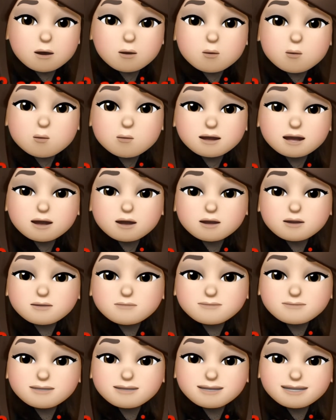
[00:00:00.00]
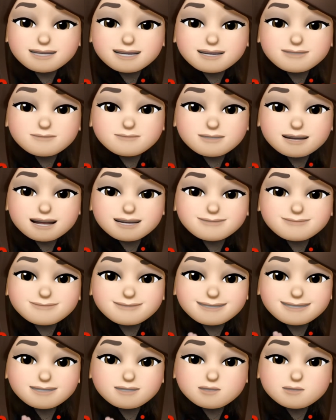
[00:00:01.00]
we all believe that
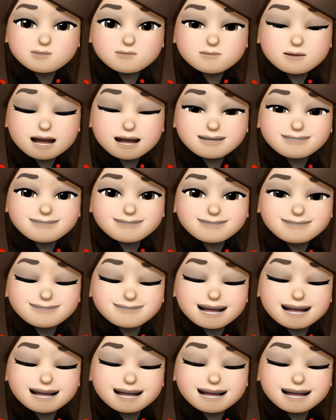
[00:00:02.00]
these 2 ideas